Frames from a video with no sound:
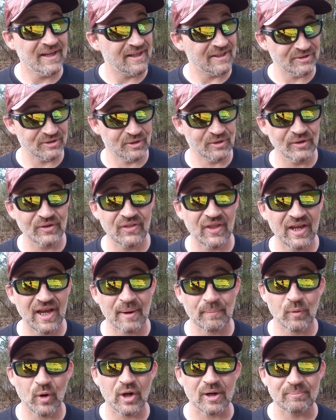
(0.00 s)
It's a good thing
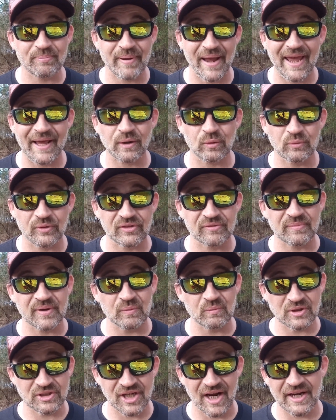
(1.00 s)
I brought a paddle with me,
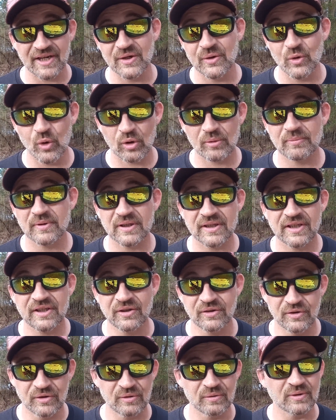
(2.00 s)
which I normally
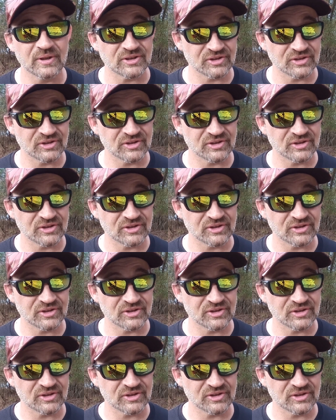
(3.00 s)
do.